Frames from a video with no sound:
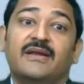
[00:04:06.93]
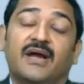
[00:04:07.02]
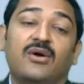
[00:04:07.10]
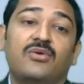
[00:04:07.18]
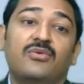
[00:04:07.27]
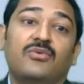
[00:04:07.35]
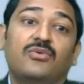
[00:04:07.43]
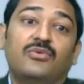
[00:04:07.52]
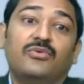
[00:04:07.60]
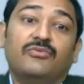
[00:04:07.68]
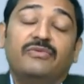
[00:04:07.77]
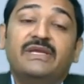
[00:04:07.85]
Now,
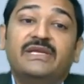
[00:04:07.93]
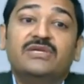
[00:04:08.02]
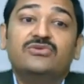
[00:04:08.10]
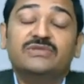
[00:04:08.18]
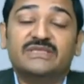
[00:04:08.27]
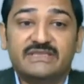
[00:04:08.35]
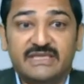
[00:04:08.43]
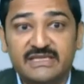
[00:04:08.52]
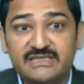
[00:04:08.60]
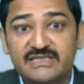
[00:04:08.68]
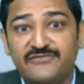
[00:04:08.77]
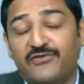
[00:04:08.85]
we need to
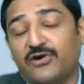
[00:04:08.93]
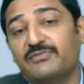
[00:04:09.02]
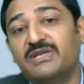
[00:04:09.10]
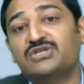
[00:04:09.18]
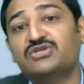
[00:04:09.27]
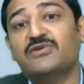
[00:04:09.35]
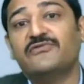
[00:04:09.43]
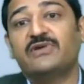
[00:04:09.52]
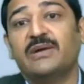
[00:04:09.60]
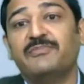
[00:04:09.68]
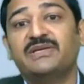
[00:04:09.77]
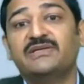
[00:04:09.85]
discuss the formulation
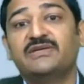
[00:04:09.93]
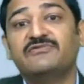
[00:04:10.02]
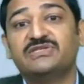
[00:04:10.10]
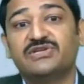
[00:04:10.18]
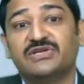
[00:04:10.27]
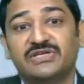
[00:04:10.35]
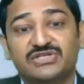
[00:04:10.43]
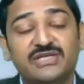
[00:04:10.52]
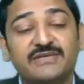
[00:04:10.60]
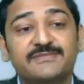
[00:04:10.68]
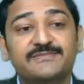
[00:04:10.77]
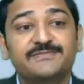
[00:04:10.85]
of competitive
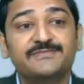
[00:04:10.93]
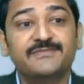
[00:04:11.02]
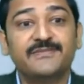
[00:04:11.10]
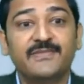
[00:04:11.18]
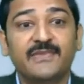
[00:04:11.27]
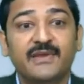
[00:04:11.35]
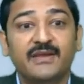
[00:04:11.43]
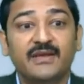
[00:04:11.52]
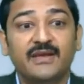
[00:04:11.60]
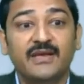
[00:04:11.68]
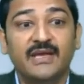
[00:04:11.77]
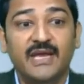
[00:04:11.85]
strategy.
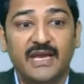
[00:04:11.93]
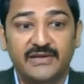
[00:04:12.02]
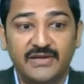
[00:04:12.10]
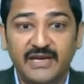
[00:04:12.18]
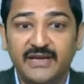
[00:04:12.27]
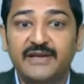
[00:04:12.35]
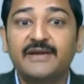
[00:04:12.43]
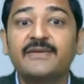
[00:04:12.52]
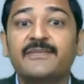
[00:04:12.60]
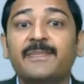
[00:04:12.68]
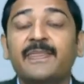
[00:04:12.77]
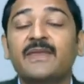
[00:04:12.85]
And here,
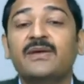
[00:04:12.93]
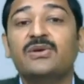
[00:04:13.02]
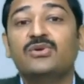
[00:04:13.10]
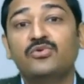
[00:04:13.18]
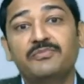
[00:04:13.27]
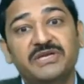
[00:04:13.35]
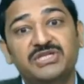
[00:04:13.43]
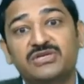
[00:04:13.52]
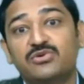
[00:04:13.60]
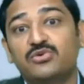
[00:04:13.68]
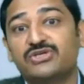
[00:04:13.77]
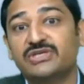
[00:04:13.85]
two
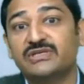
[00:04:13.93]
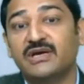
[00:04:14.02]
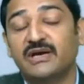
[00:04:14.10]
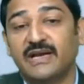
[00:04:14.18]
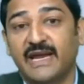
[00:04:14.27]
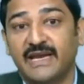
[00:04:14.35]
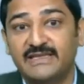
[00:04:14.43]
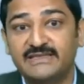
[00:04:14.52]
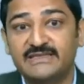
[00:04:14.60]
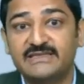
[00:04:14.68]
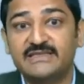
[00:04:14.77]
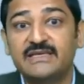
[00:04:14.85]
major questions
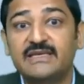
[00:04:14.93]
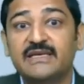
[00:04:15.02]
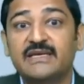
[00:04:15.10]
arise